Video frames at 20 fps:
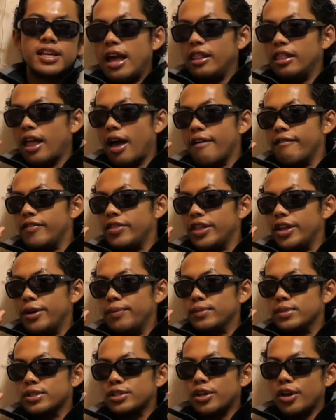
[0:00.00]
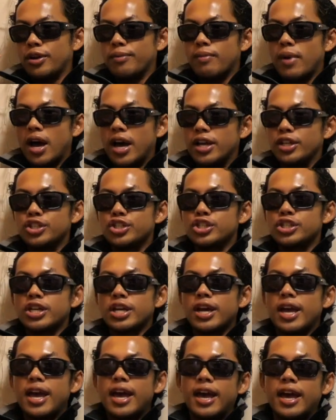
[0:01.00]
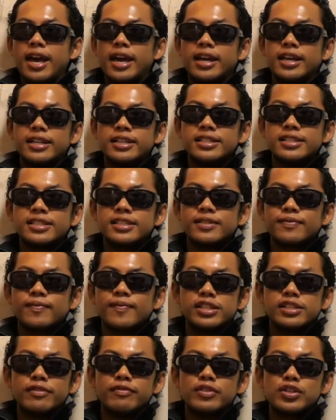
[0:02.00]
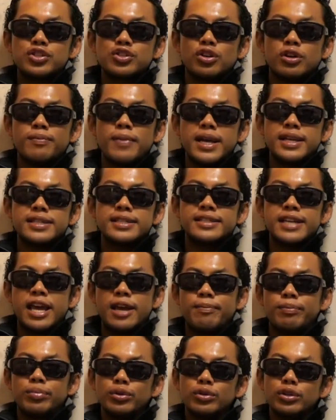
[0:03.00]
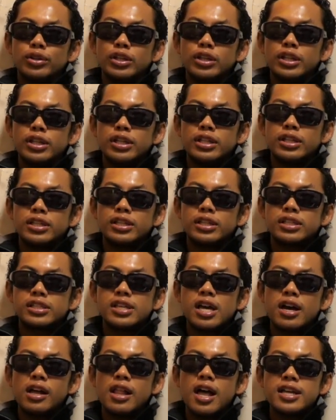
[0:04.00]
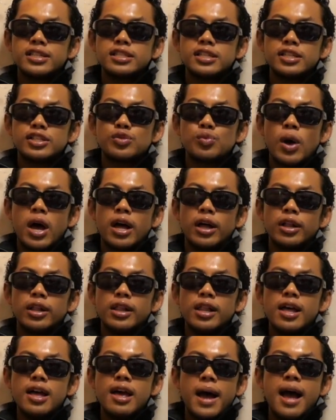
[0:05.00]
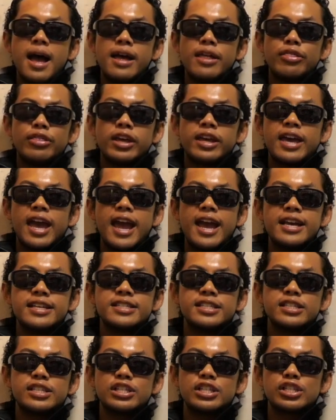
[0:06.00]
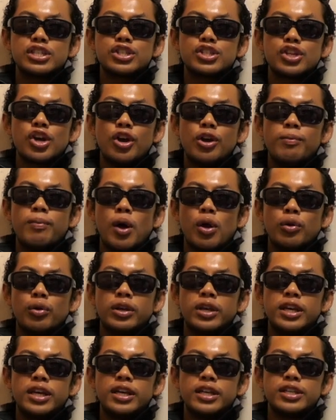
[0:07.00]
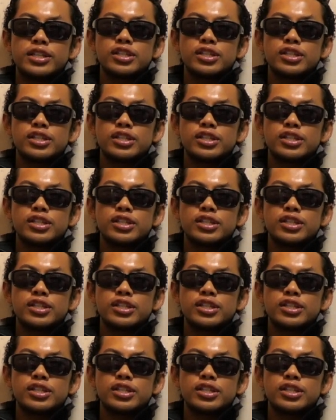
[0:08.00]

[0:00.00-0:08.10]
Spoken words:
I love them so much, and these are for sure my staple sunglasses as well, but the case is just so bulky.